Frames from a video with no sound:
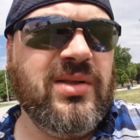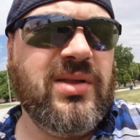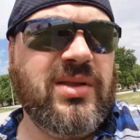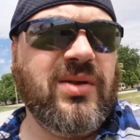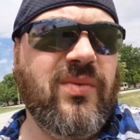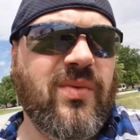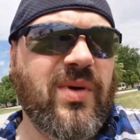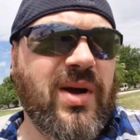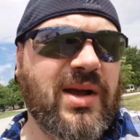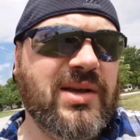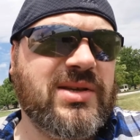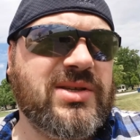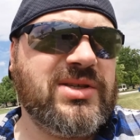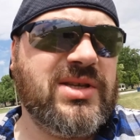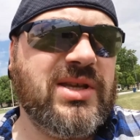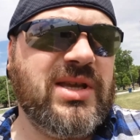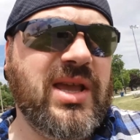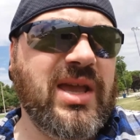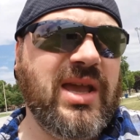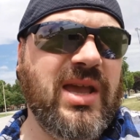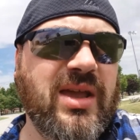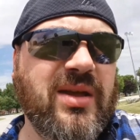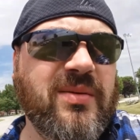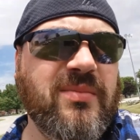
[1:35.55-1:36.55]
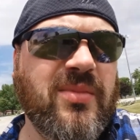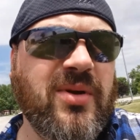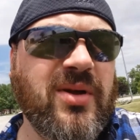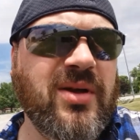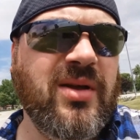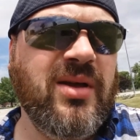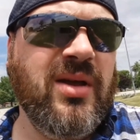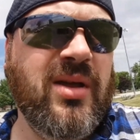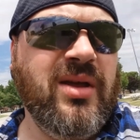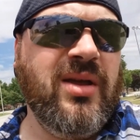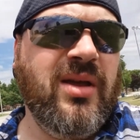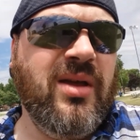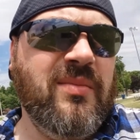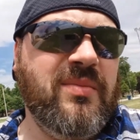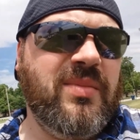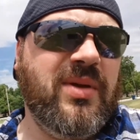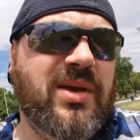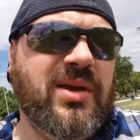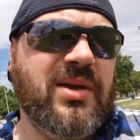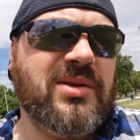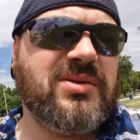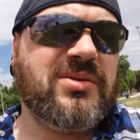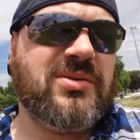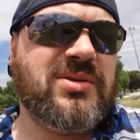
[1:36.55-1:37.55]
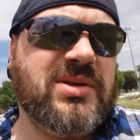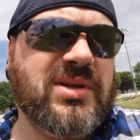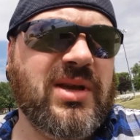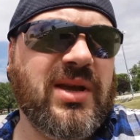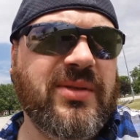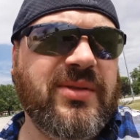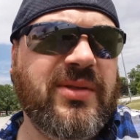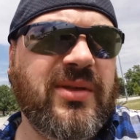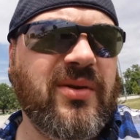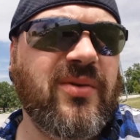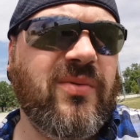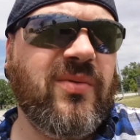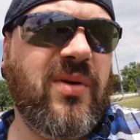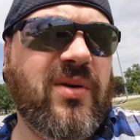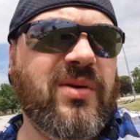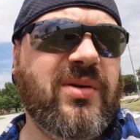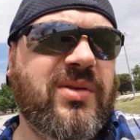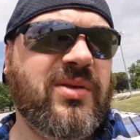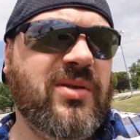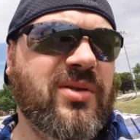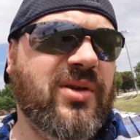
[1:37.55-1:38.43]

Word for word: than watch the game because there's nothing worth